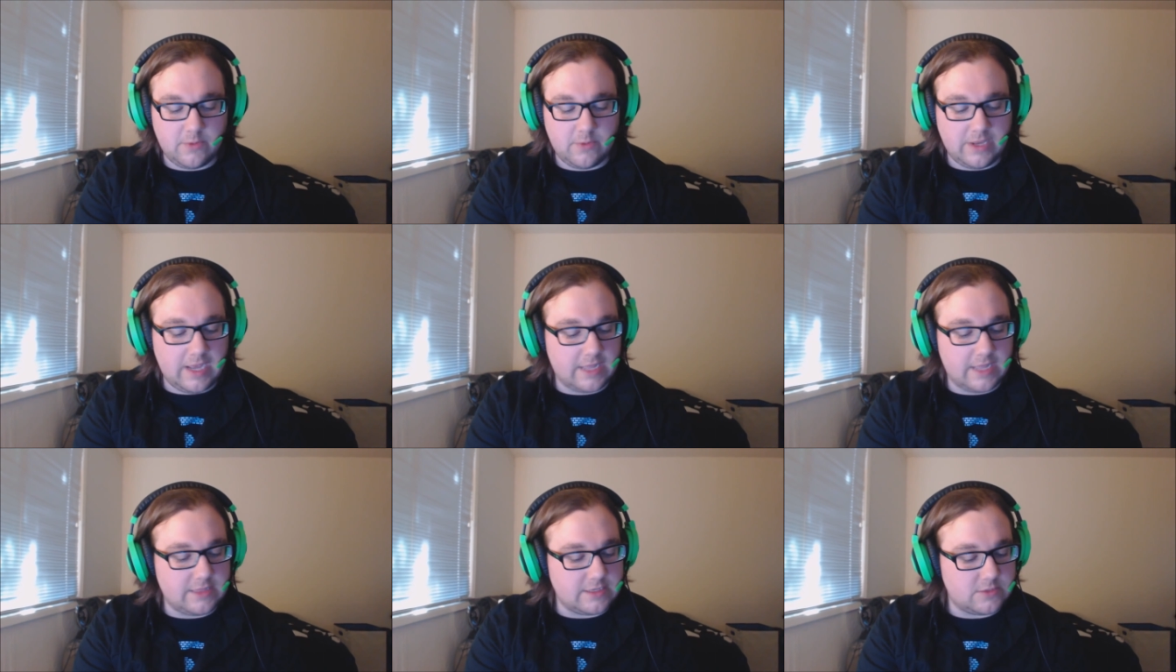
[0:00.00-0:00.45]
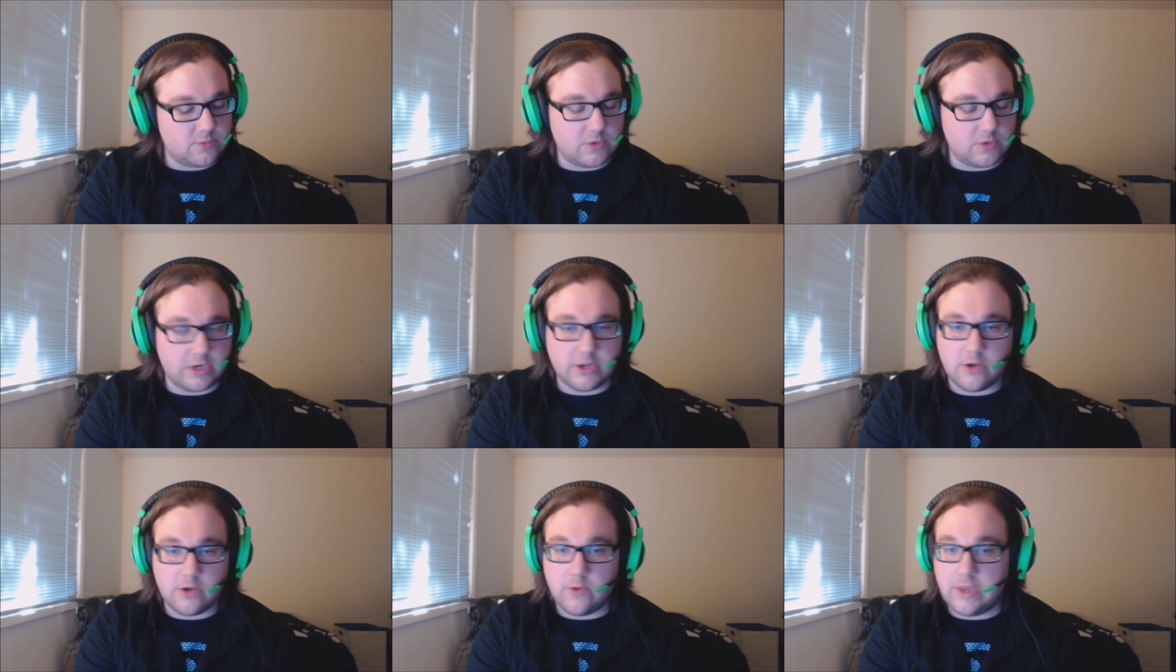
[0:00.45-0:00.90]
we got this.
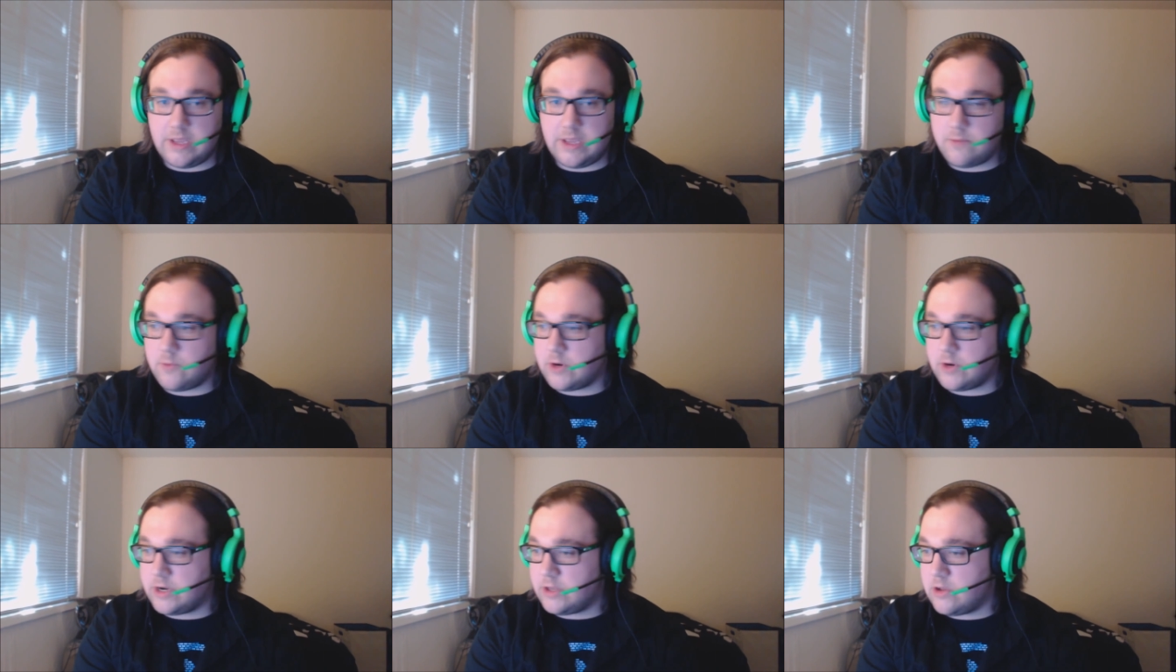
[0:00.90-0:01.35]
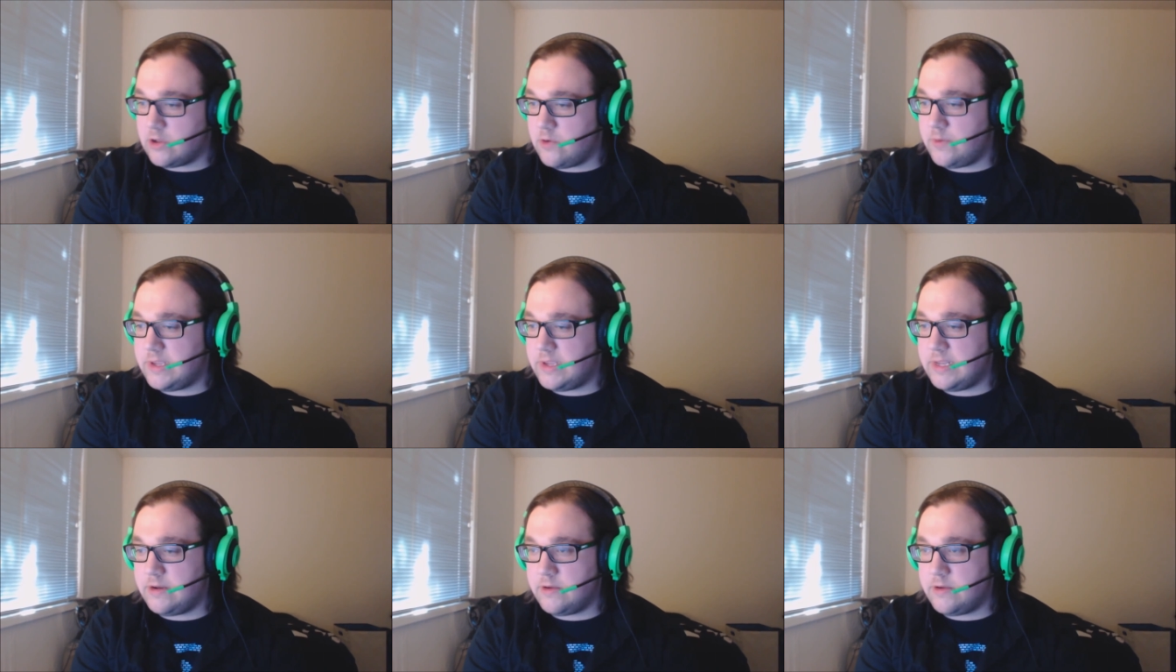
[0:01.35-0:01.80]
We're going to go ahead and we're going to
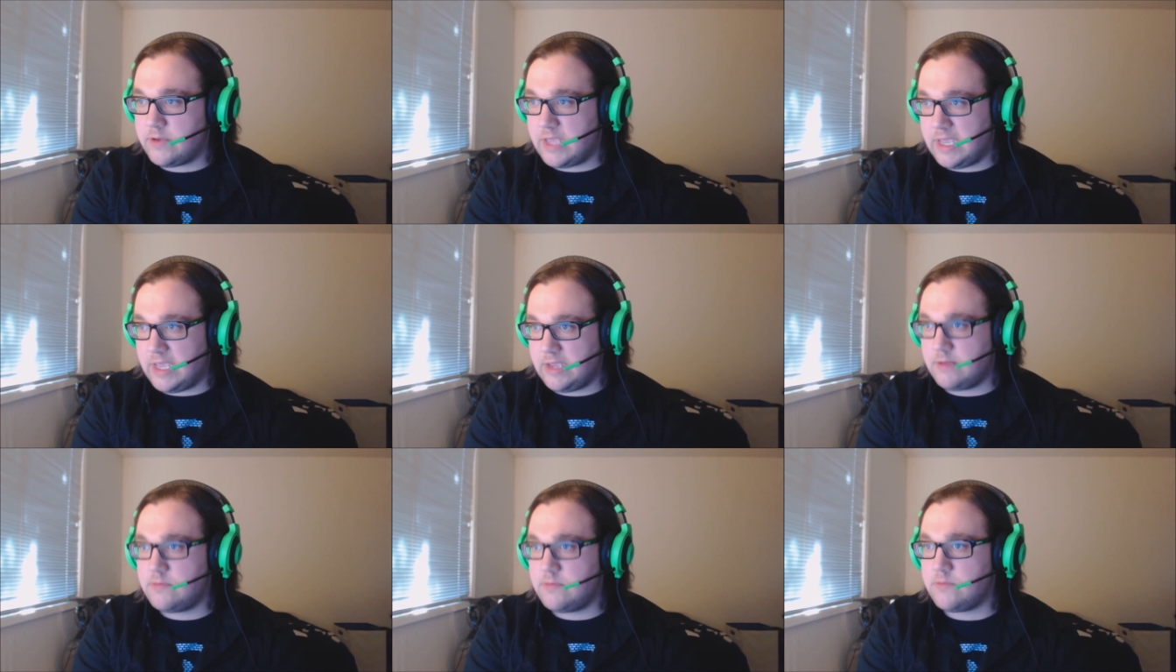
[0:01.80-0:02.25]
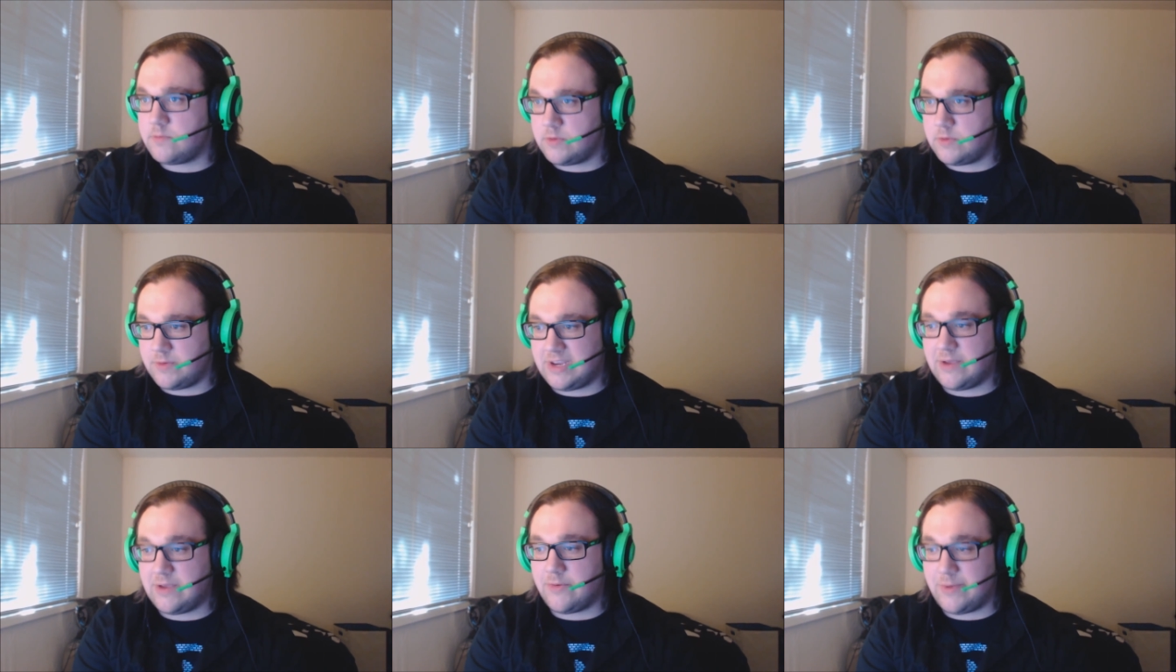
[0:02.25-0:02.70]
go in. Okay,
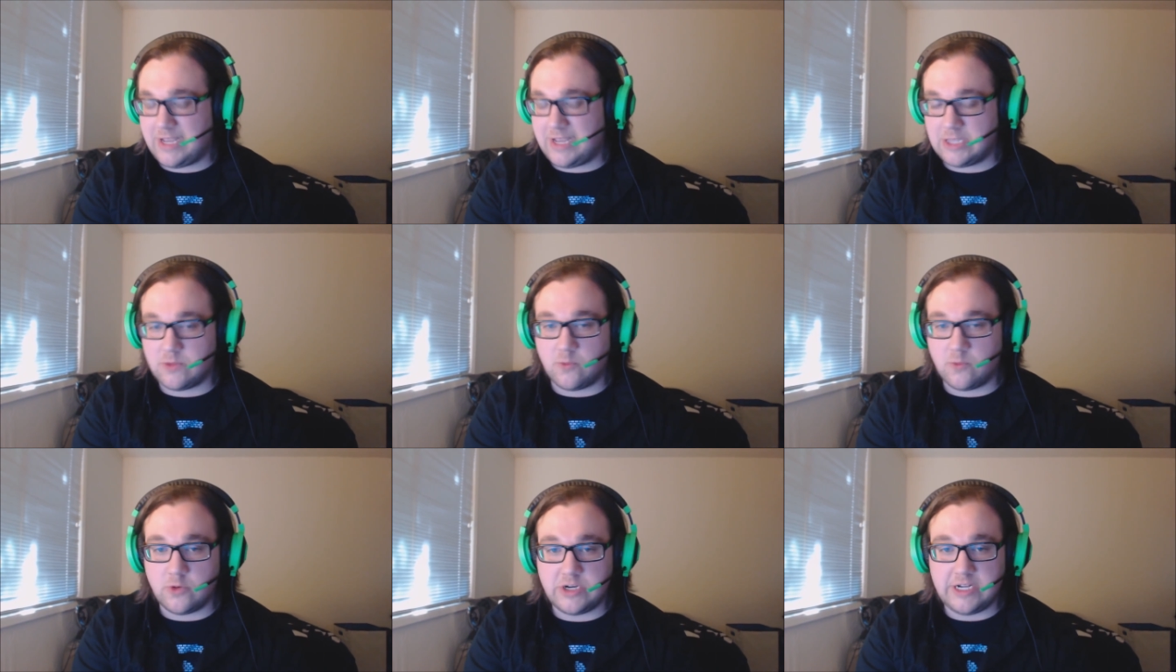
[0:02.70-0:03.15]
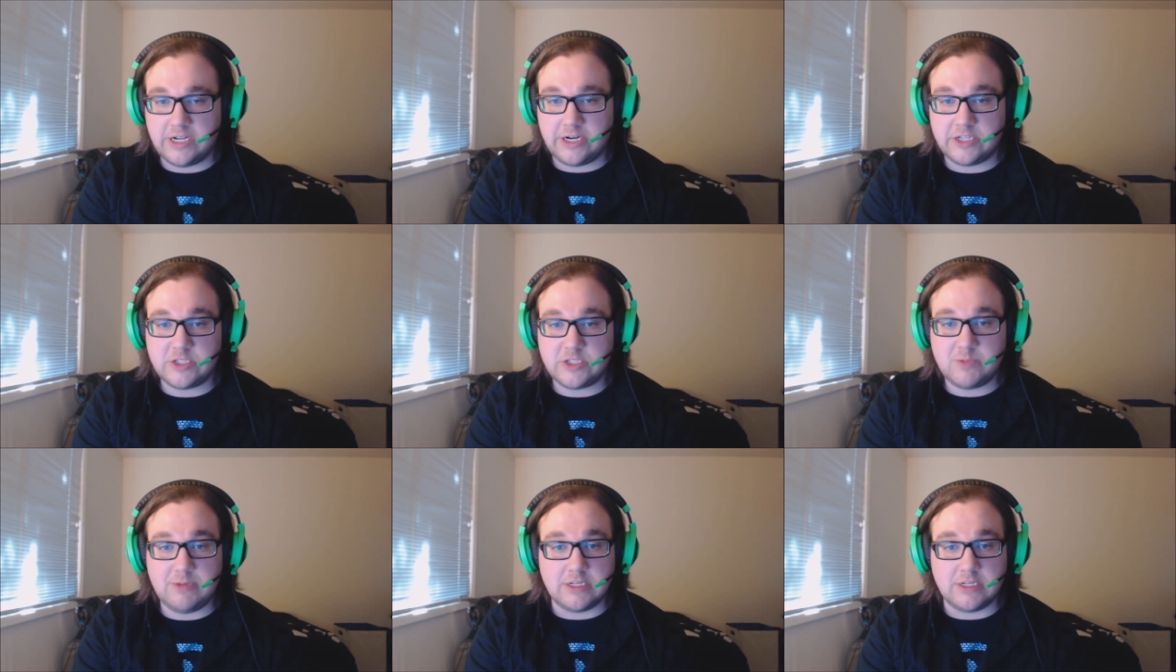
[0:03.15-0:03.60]
we, we got the ward down
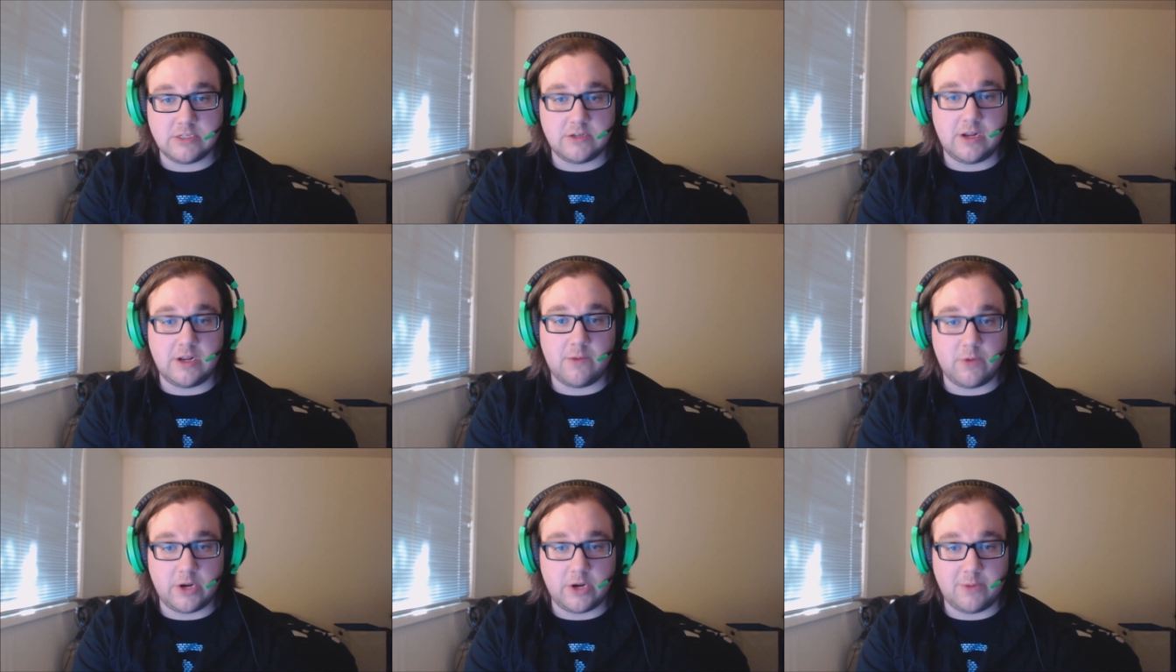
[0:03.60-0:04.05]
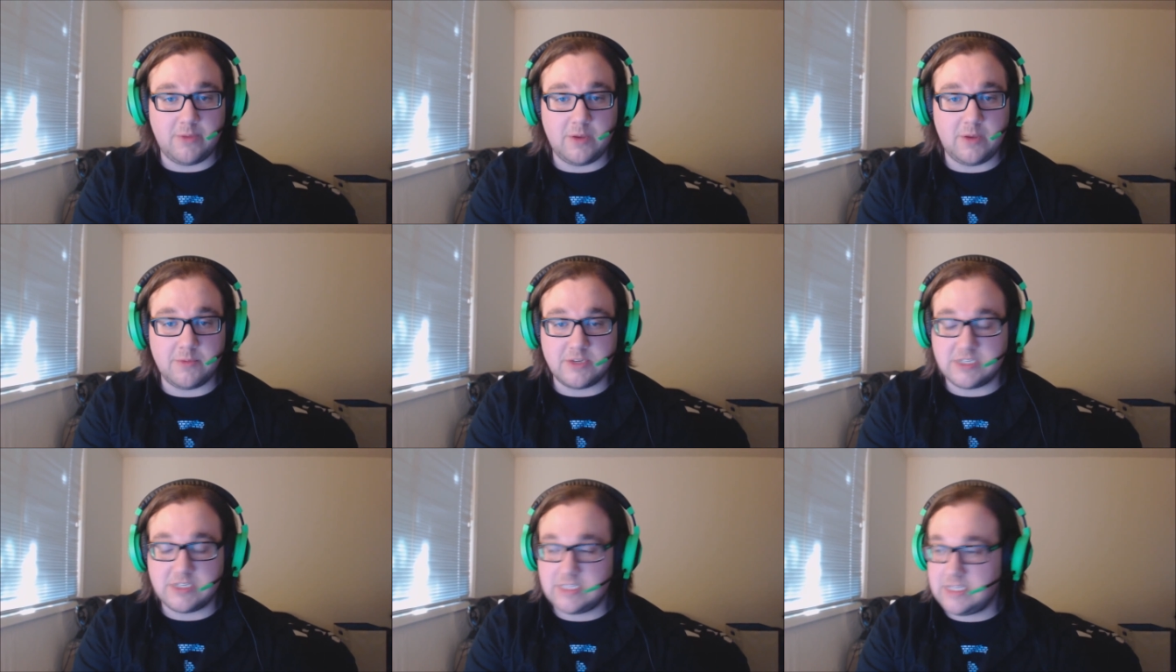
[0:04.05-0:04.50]
on speed, so now we're going to
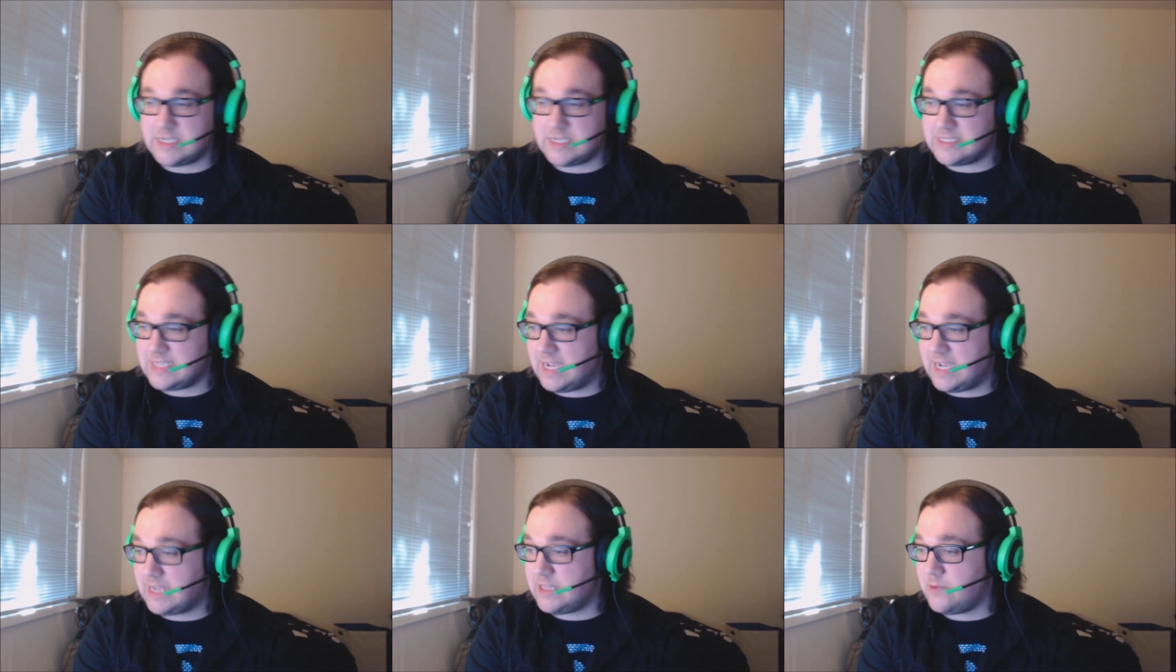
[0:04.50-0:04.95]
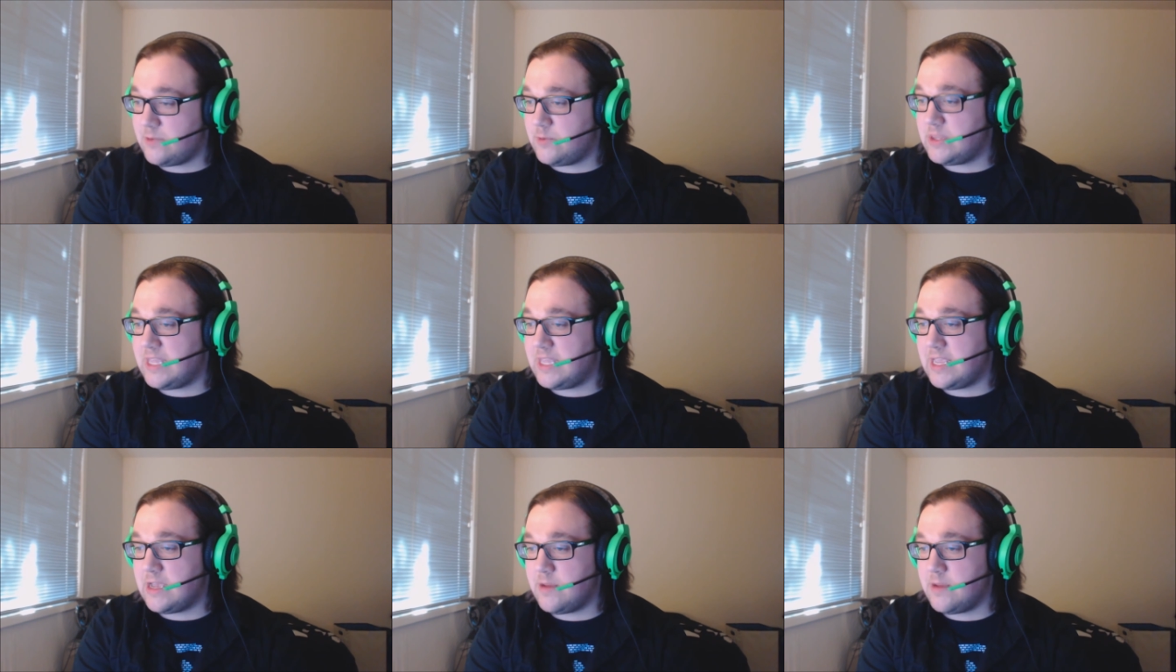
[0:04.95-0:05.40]
be able to see exactly
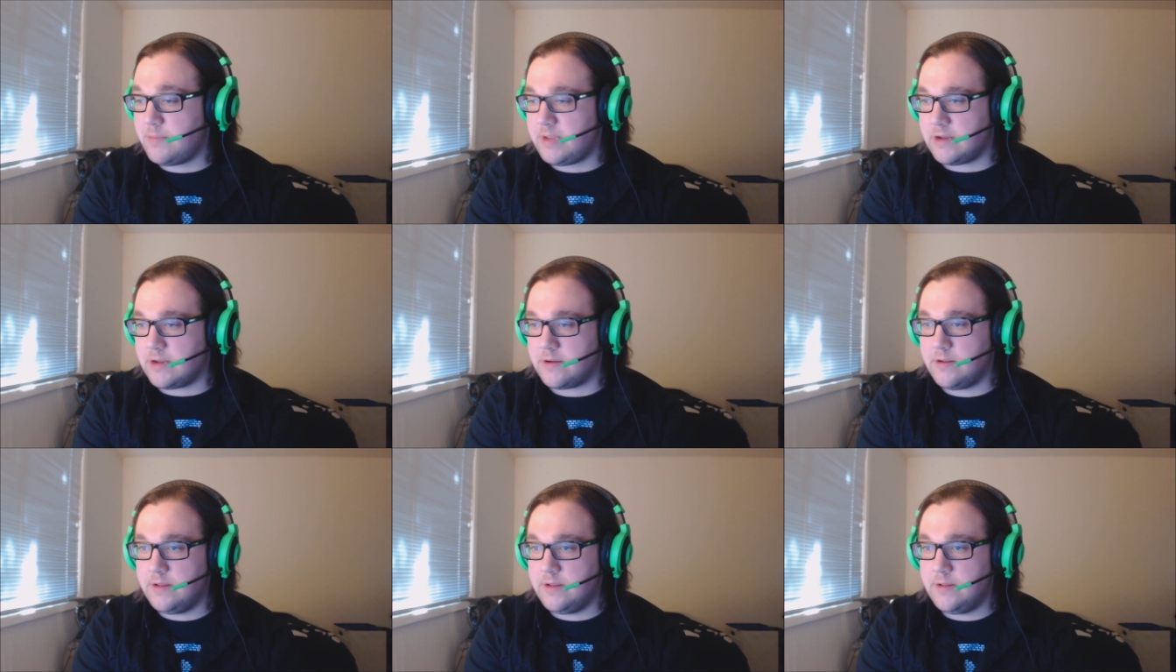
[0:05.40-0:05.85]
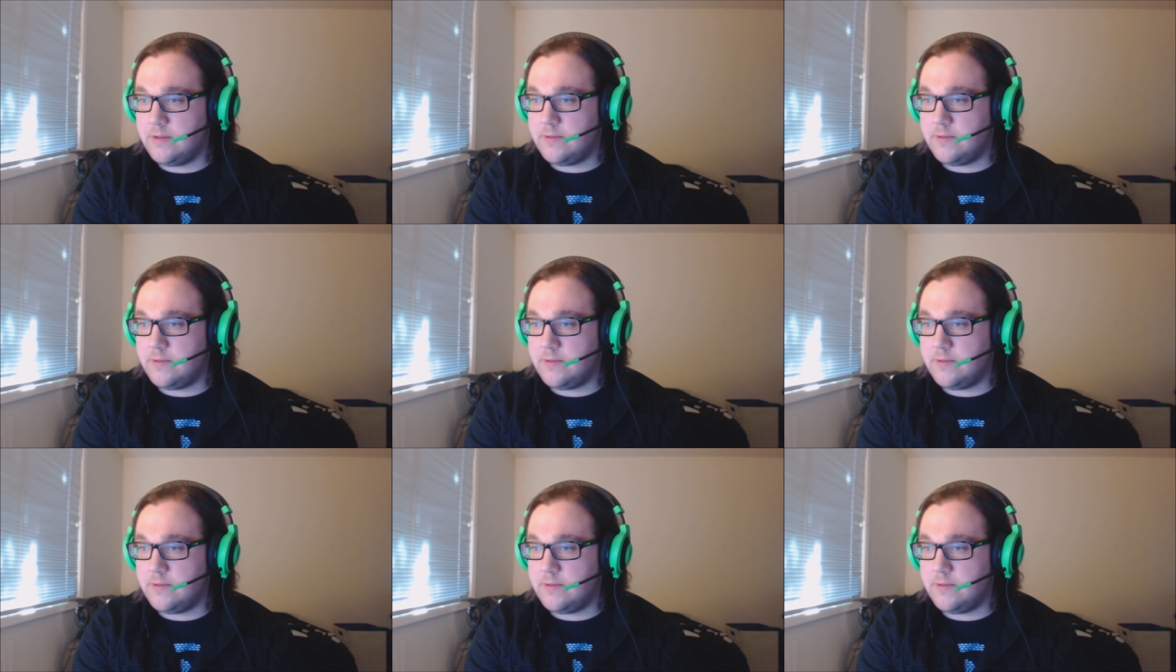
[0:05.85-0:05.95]
when they come here.